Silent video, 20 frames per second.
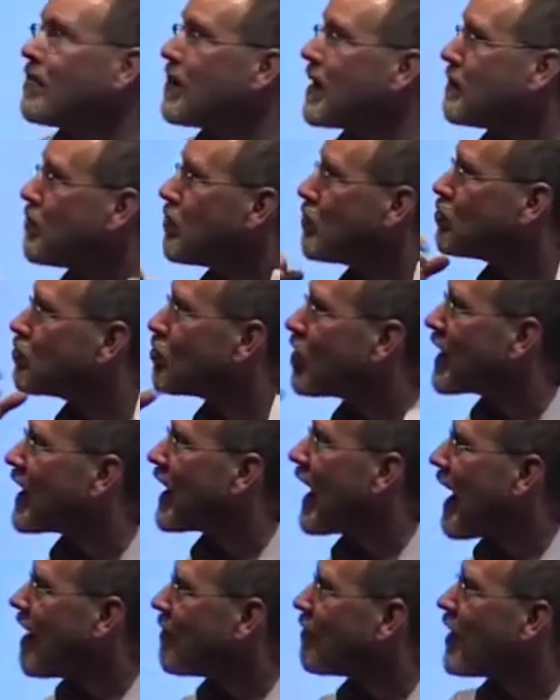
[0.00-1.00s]
people drink
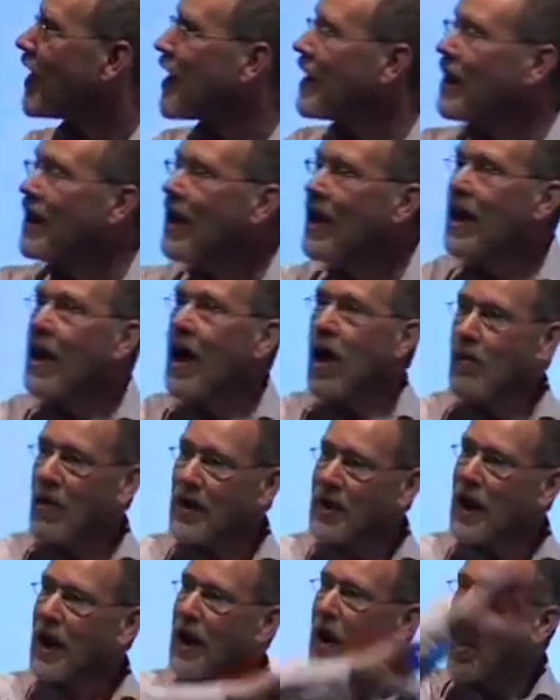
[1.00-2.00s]
heavily
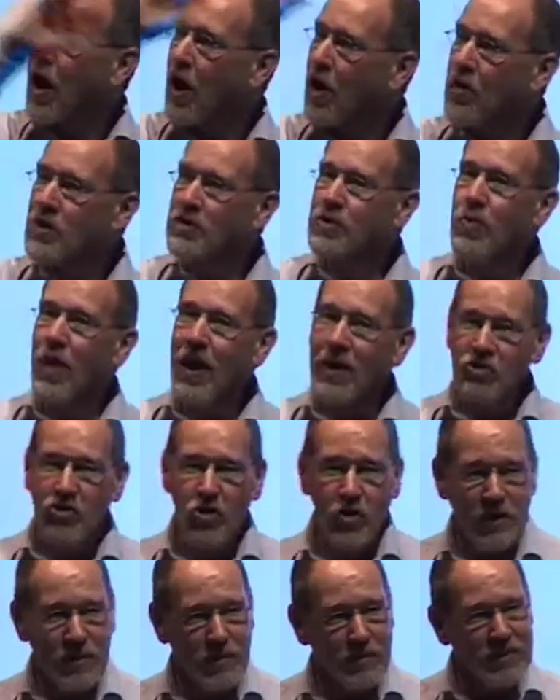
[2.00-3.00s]
when they're low as a way of
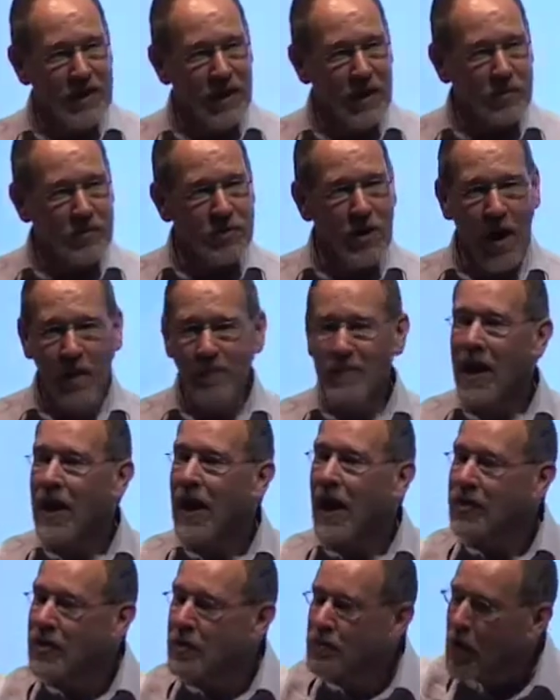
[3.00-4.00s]
cheering themselves up.
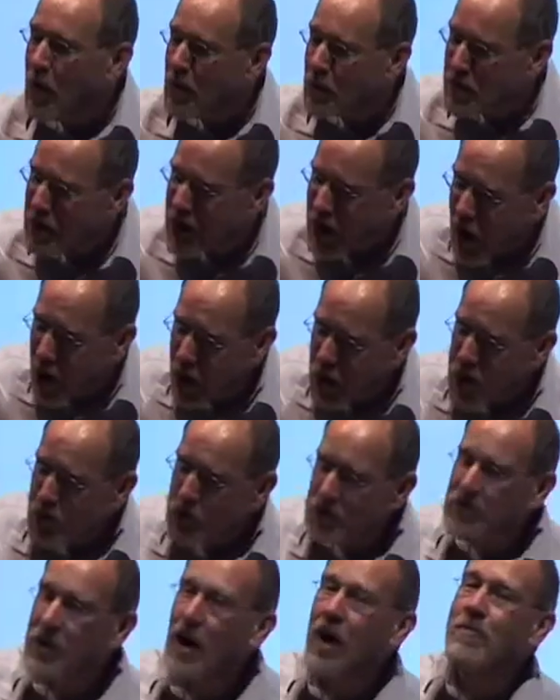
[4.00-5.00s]
And the problem
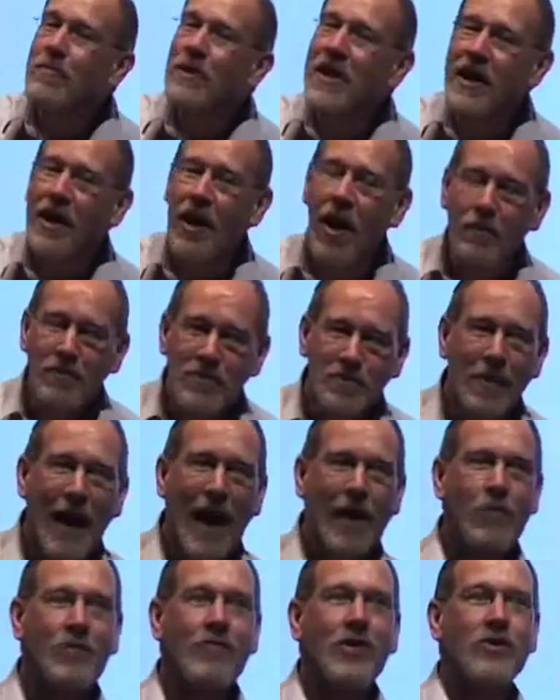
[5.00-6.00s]
goes, but it comes
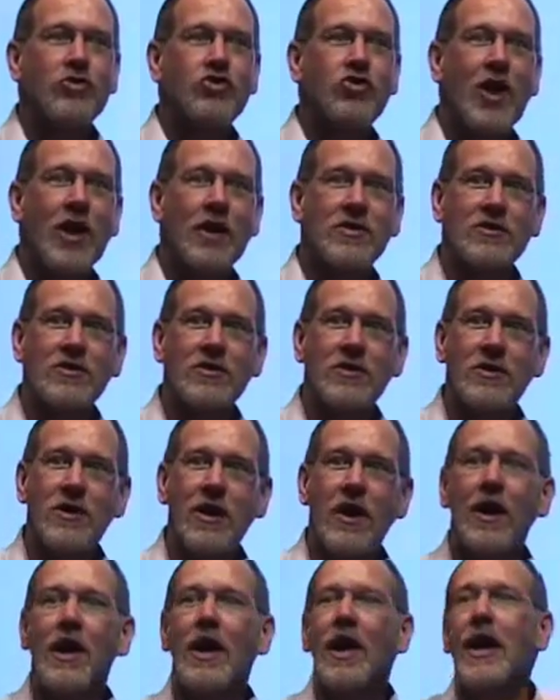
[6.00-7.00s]
back with interest.
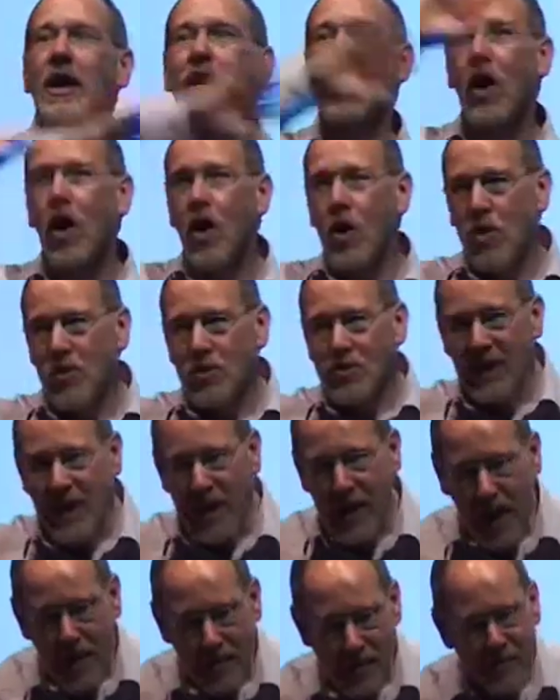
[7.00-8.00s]
It goes and
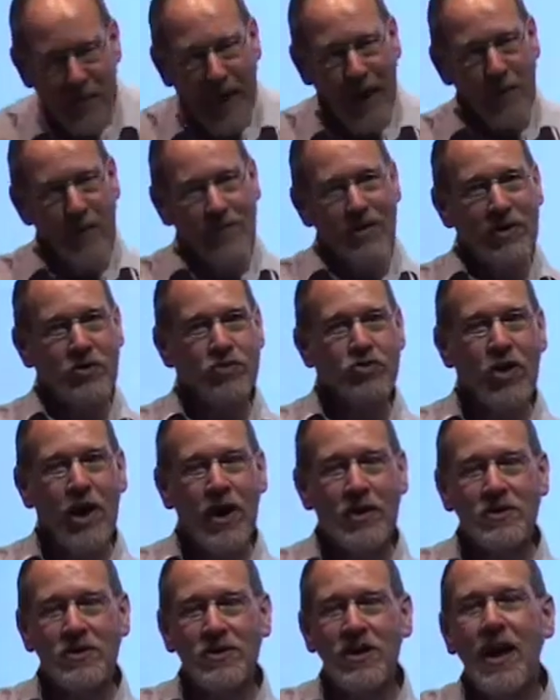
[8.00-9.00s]
it comes back with
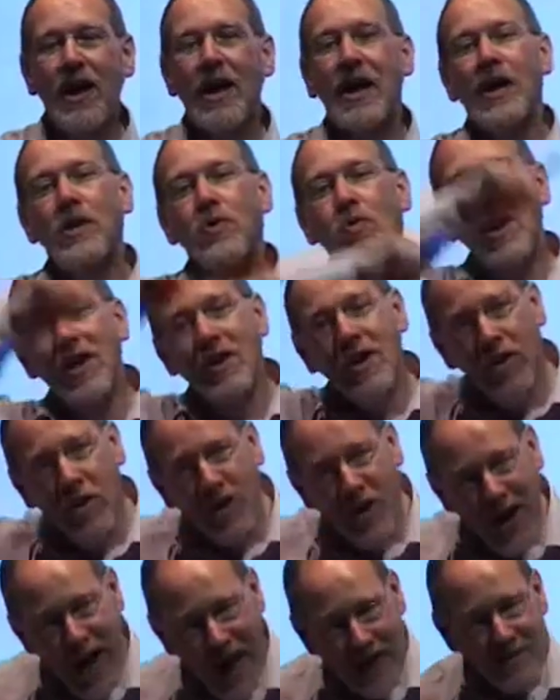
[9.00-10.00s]
interest in a way that
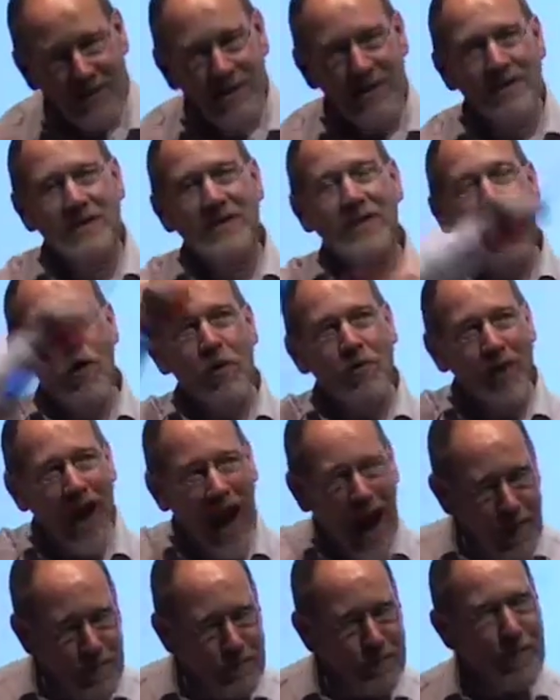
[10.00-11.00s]
creates a
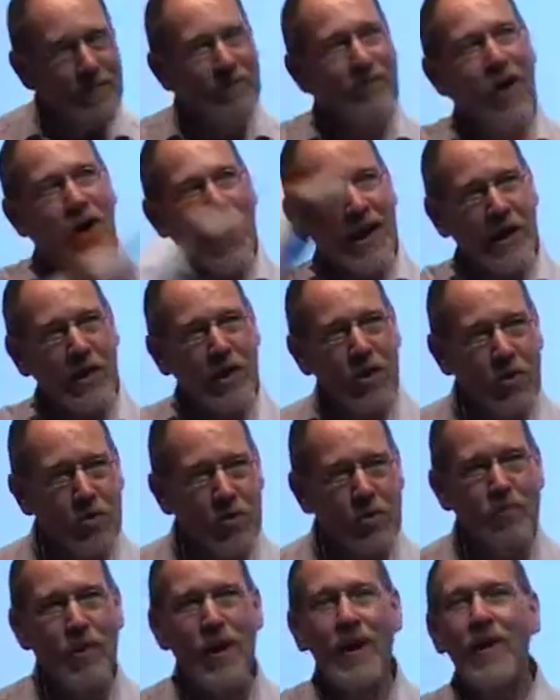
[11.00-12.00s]
self-amplifying
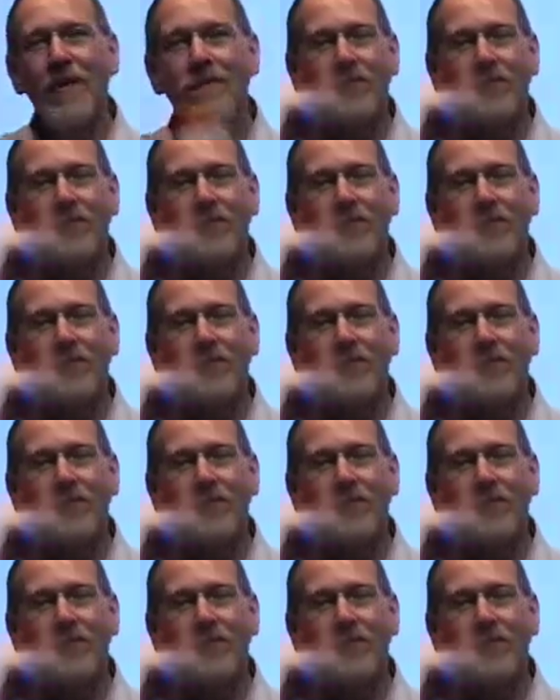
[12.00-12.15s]
loop